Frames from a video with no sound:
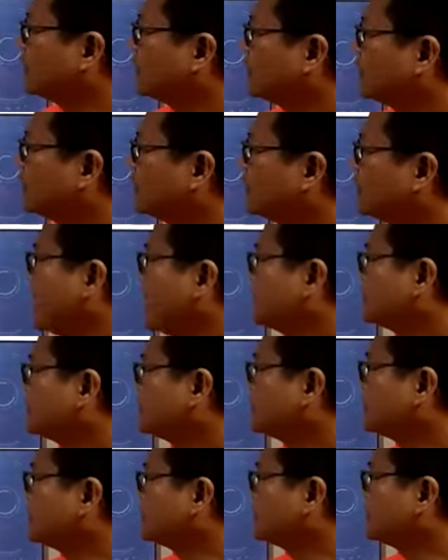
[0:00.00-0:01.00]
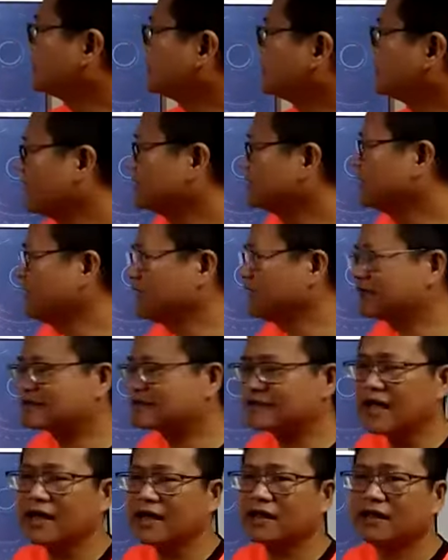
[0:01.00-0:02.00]
but it's not
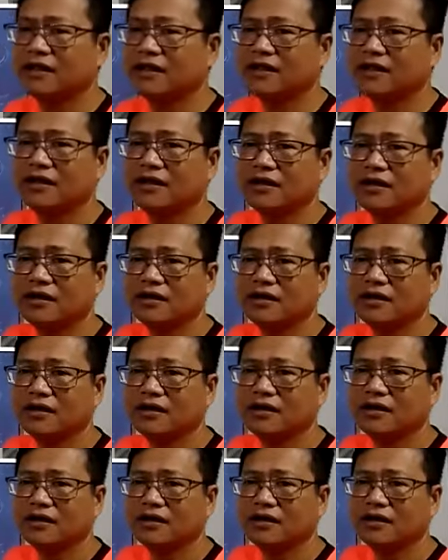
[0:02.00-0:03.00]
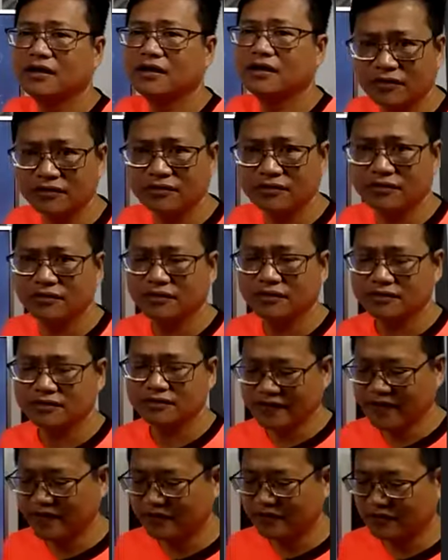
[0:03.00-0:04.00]
exactly the lion's
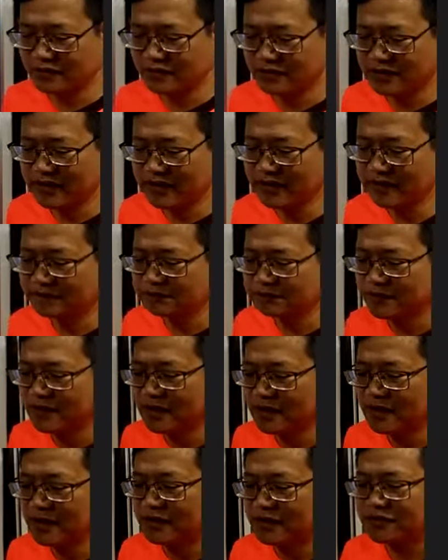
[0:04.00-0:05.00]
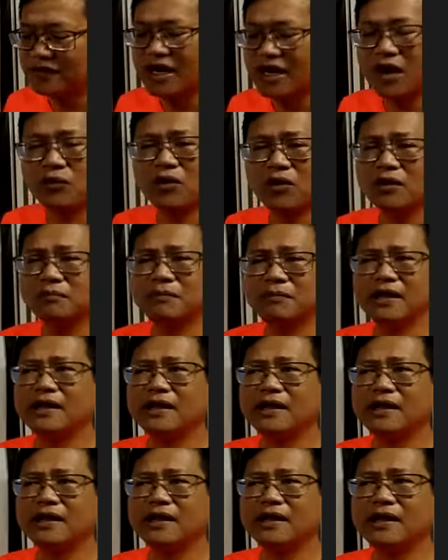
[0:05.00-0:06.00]
head, okay? There will be
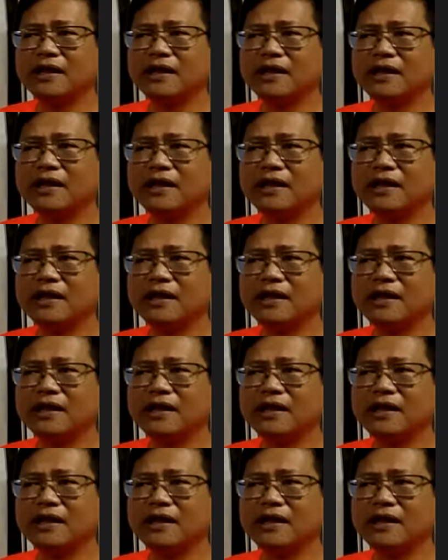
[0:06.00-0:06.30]
lots of things.